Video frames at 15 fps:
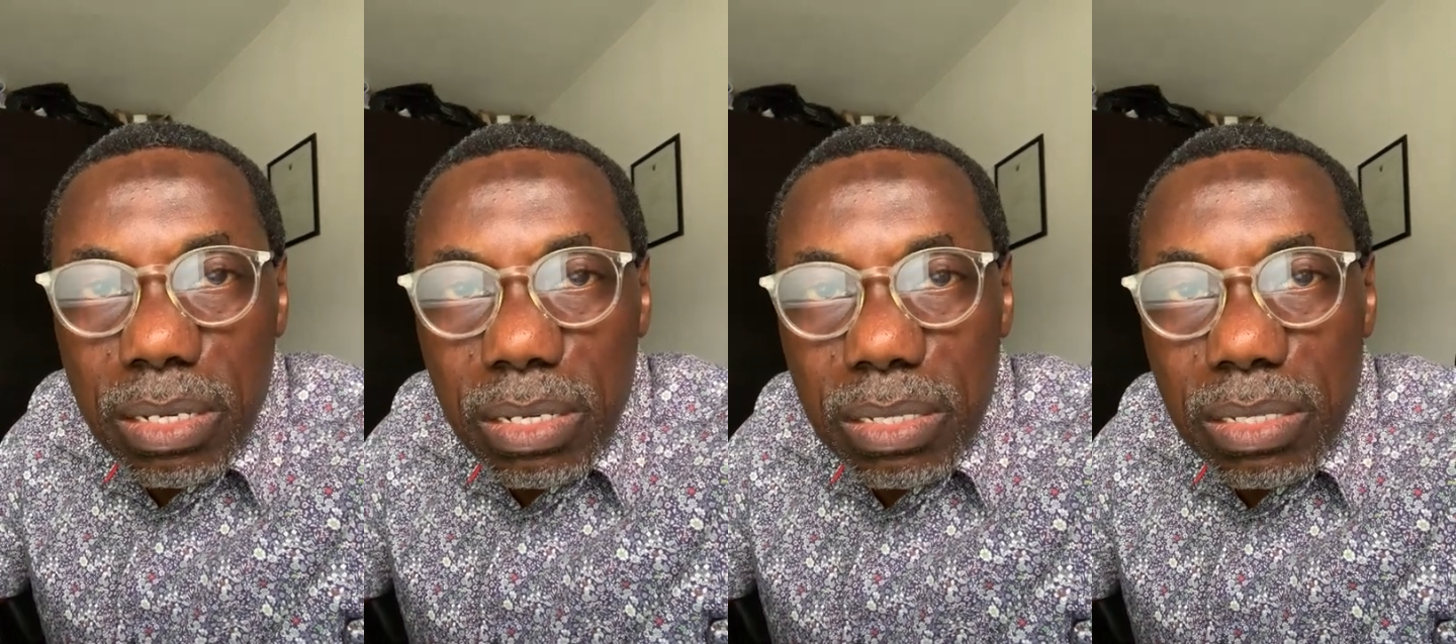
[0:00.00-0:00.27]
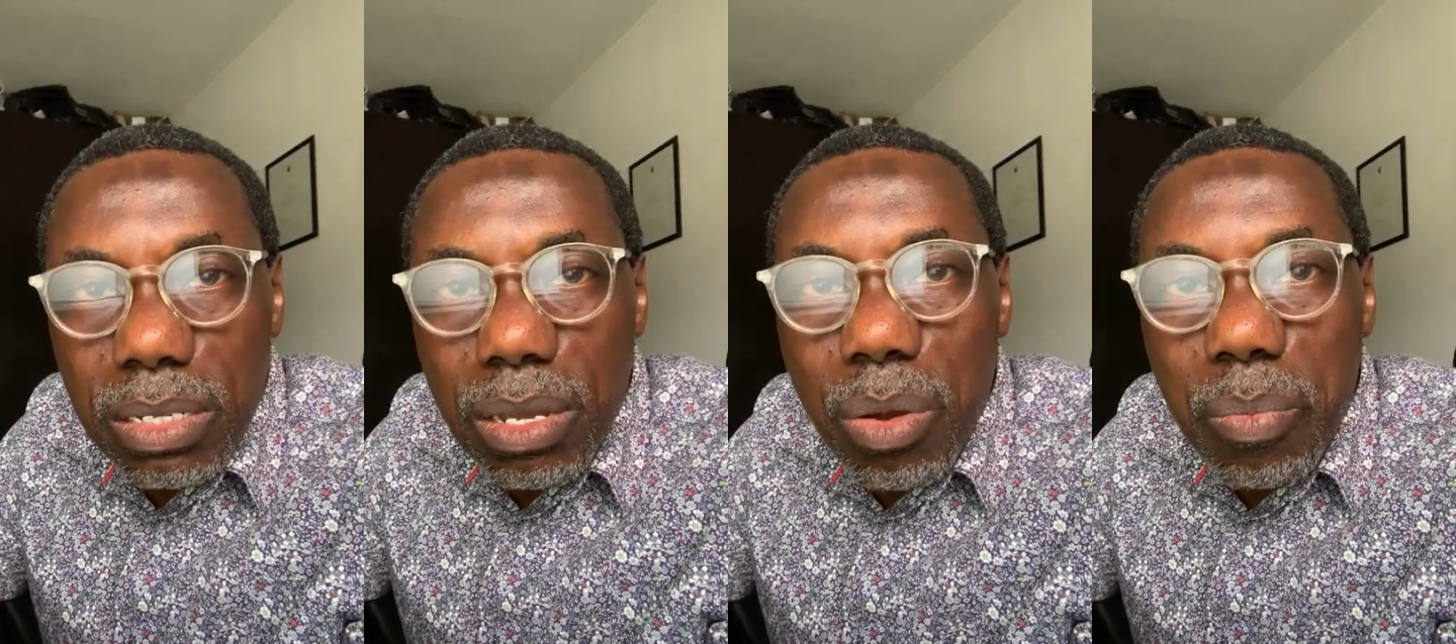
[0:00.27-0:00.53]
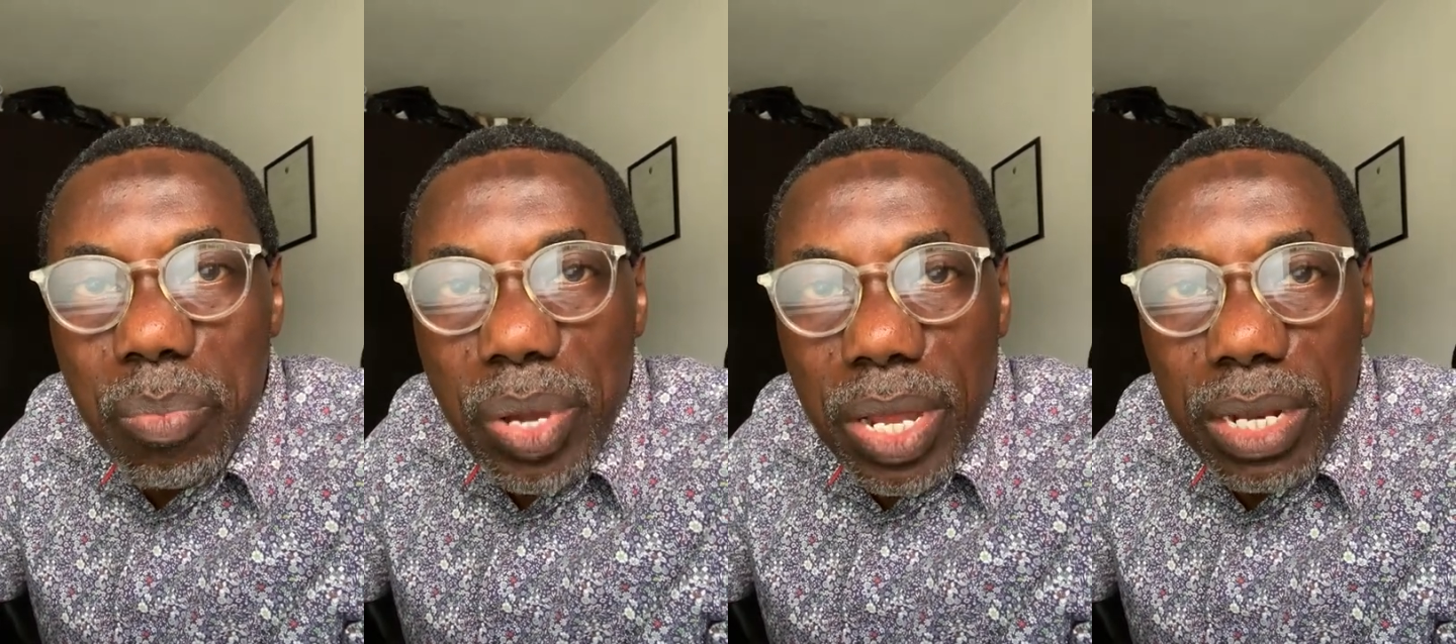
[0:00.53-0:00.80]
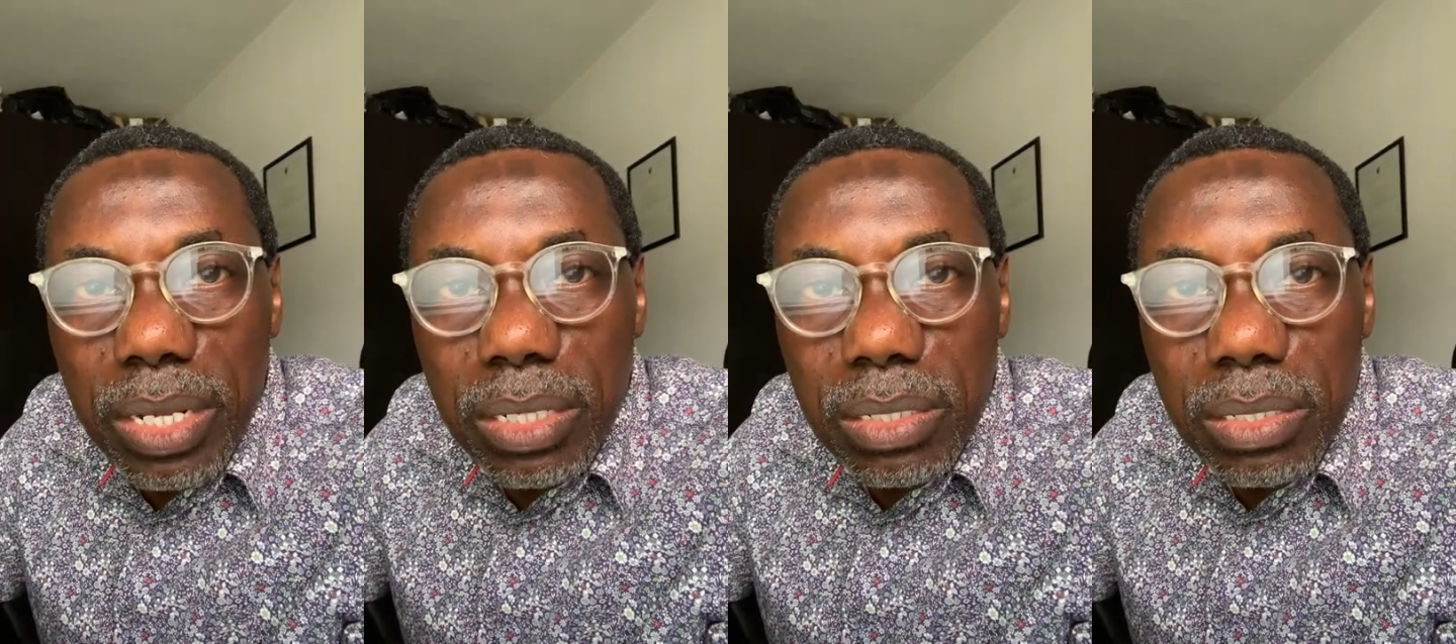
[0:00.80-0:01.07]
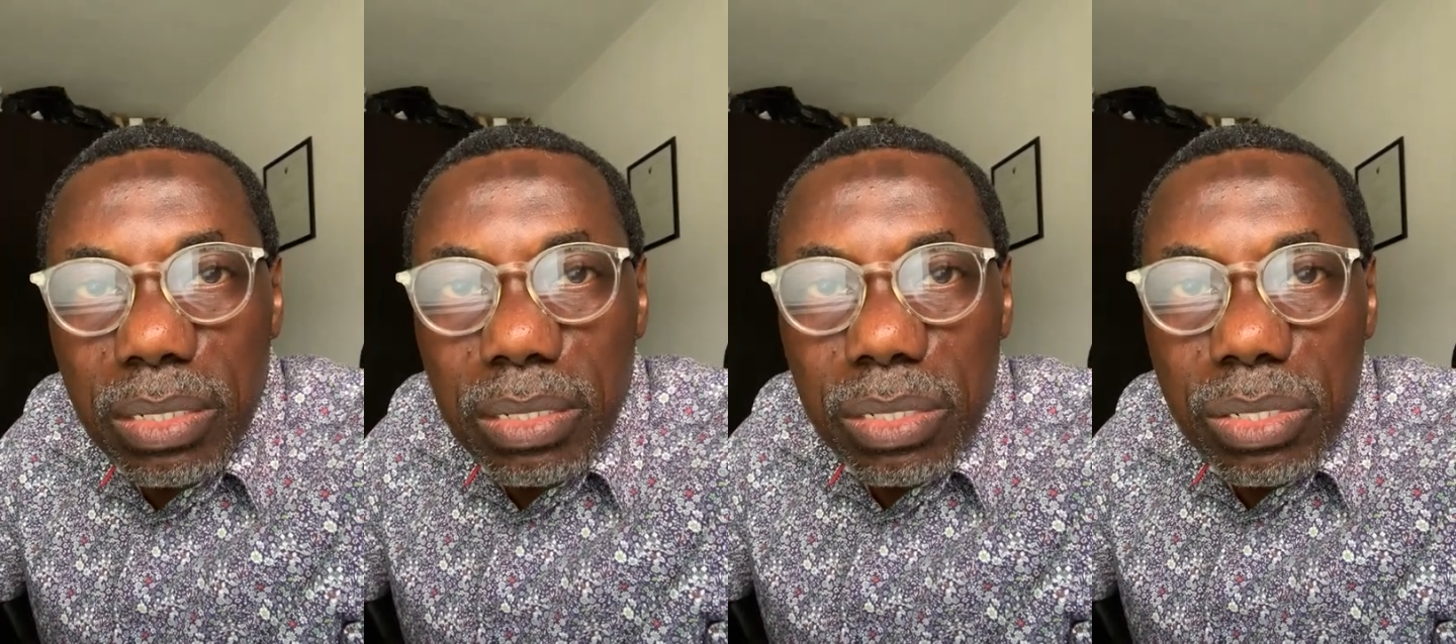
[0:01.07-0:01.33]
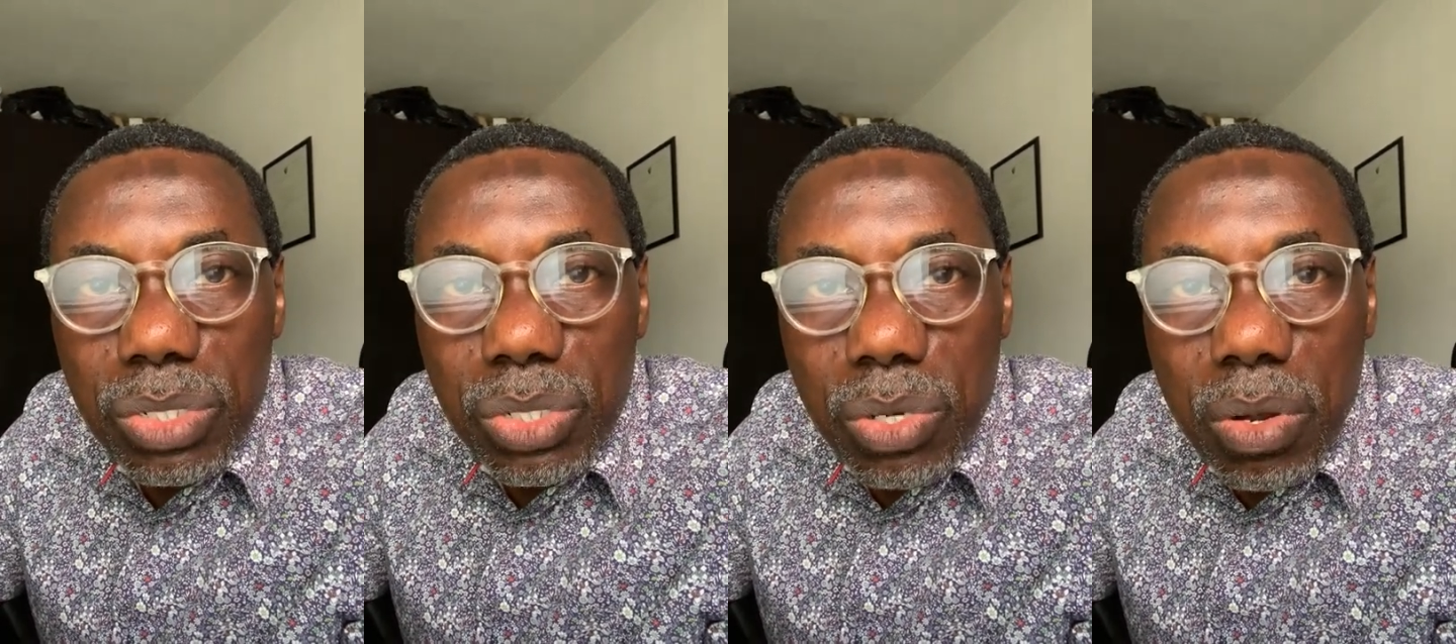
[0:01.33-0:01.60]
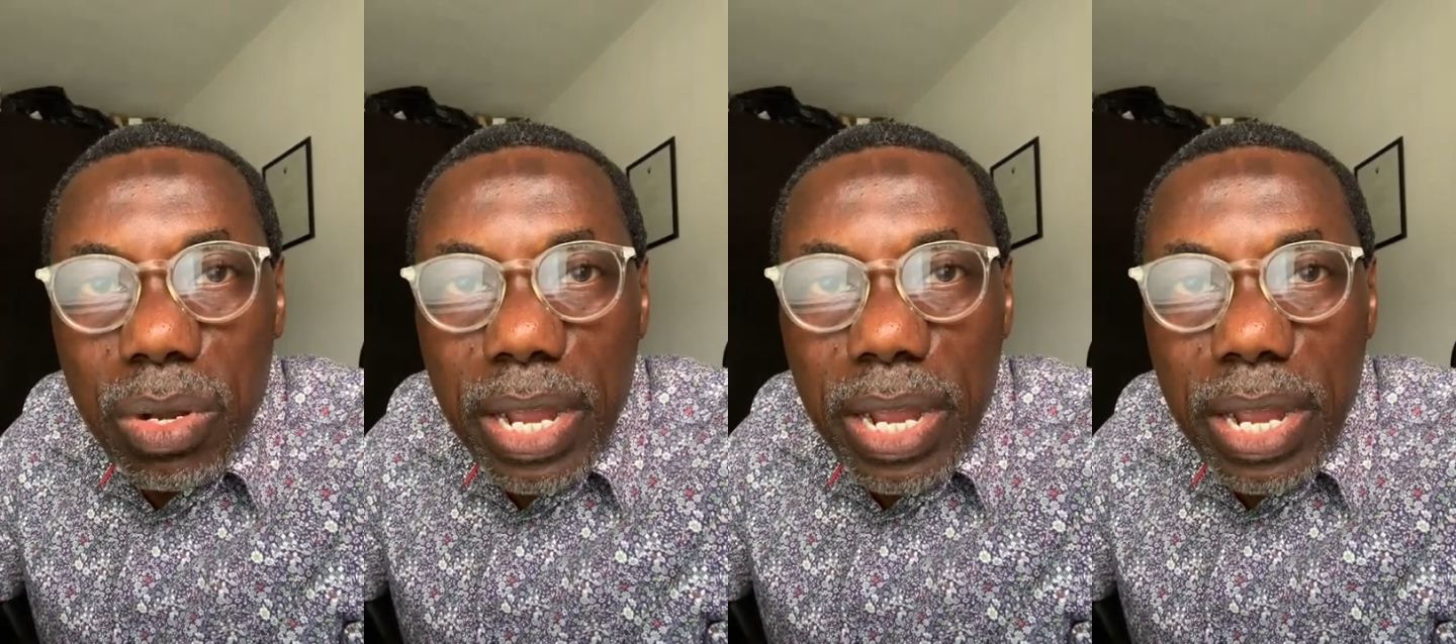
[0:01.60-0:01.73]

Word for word: is a compelling strong